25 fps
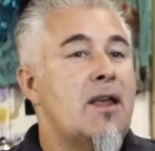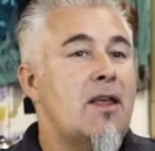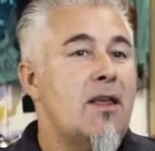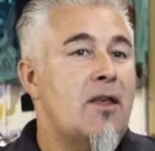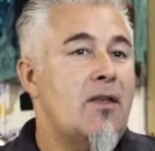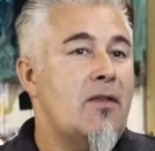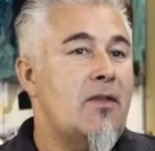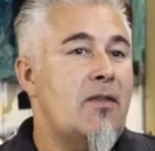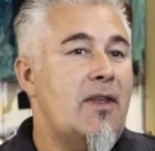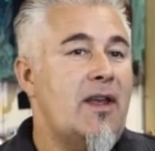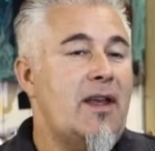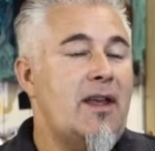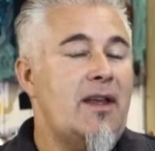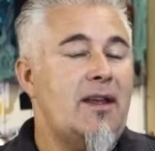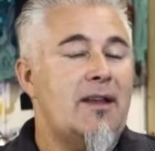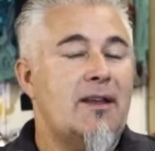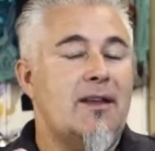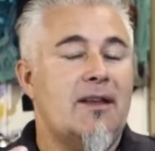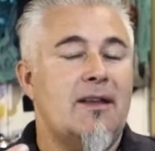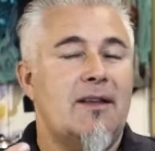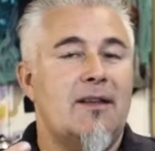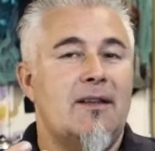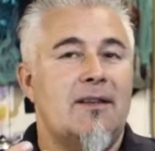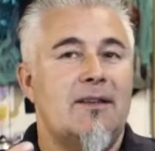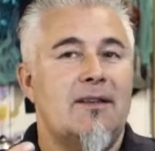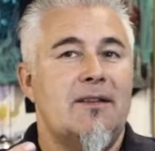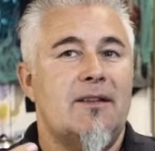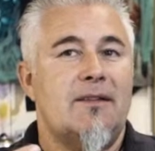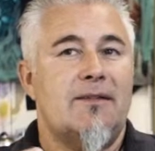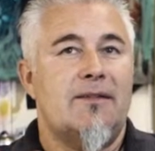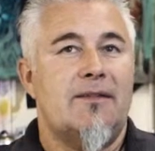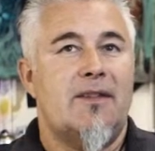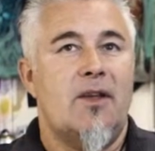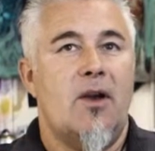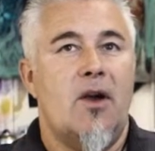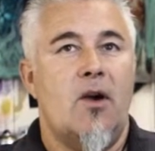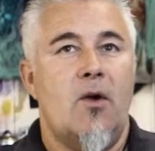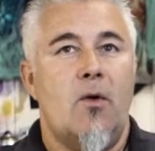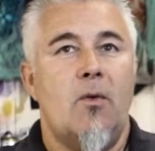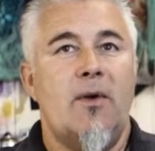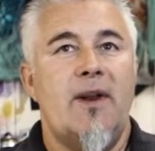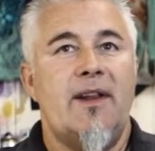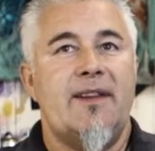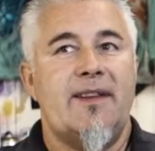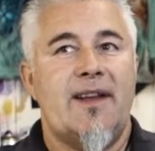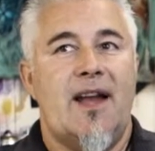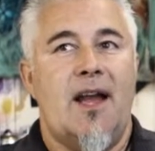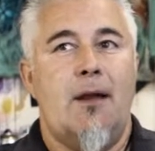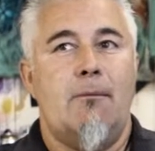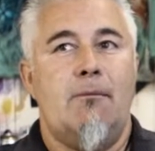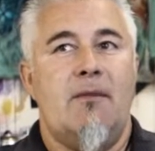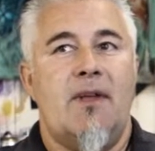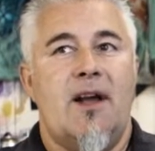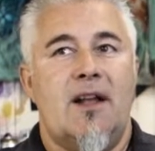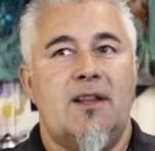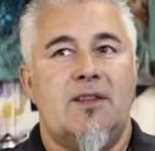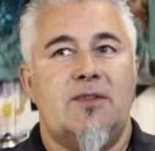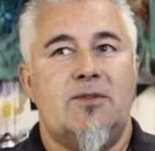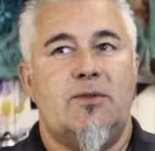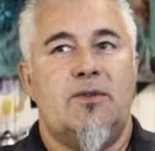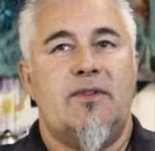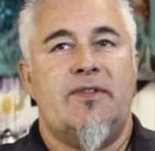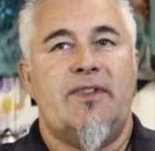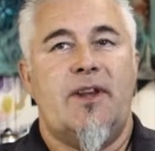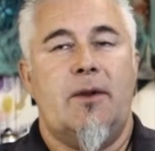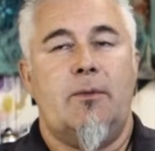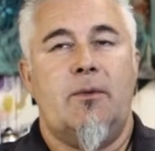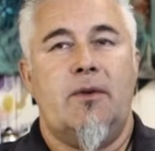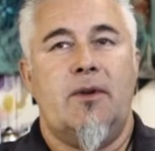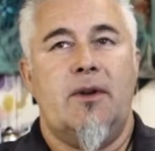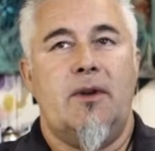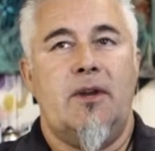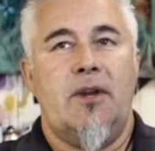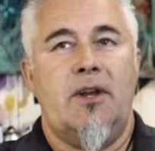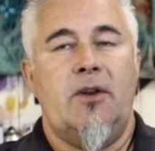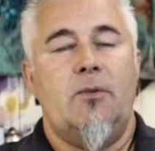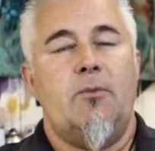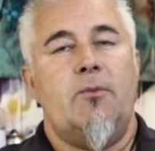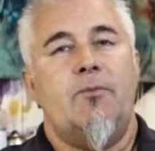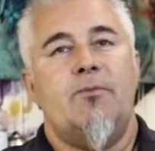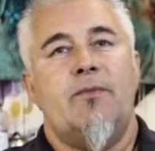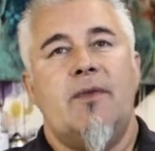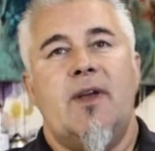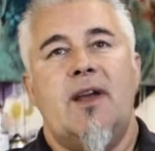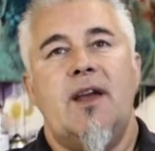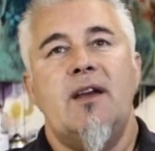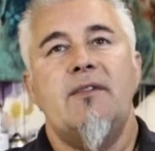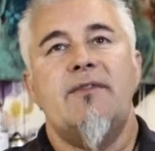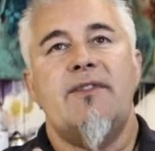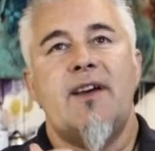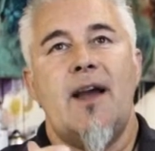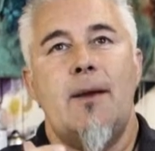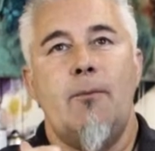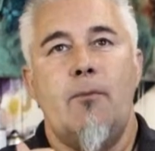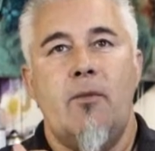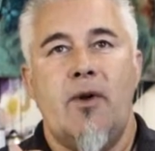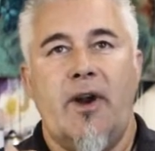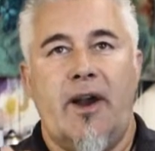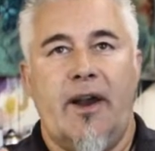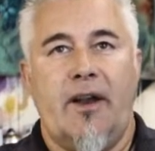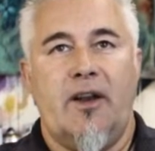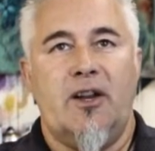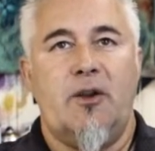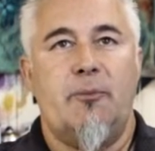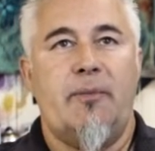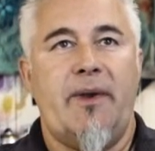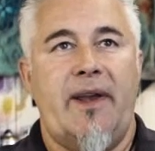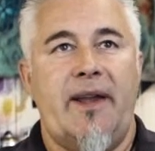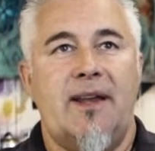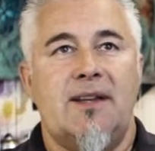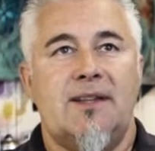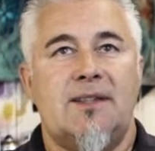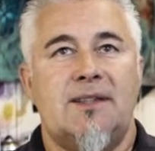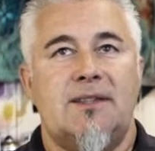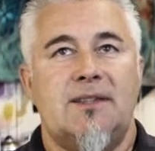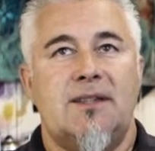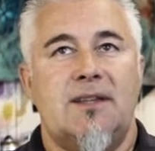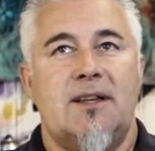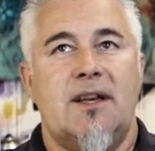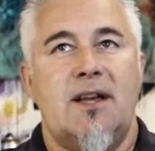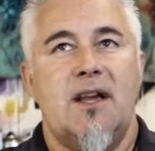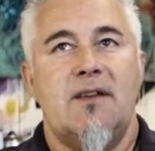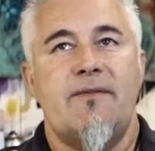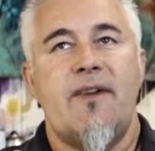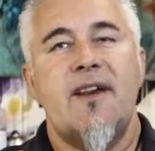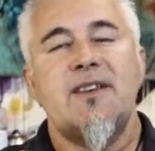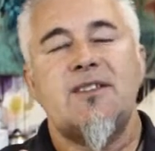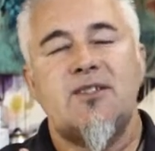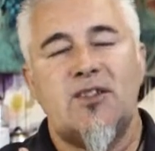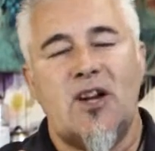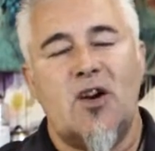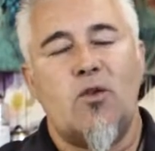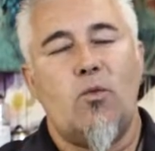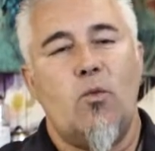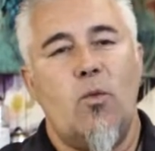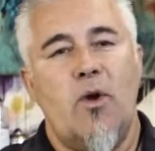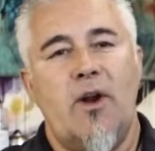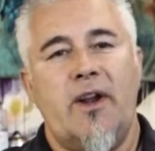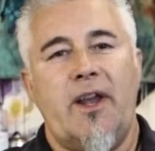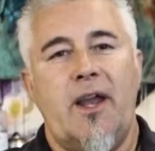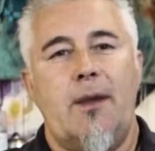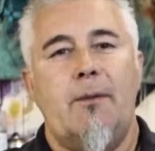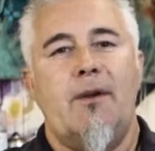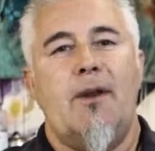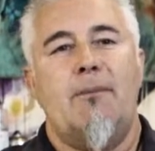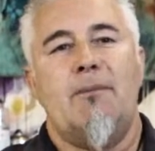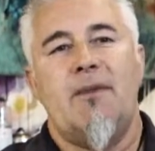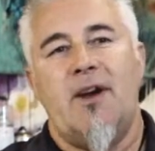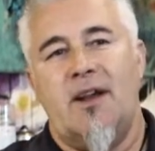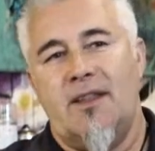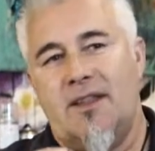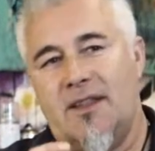The only time that sort of thing, if I'm working on a piece, if I start working when I'm not in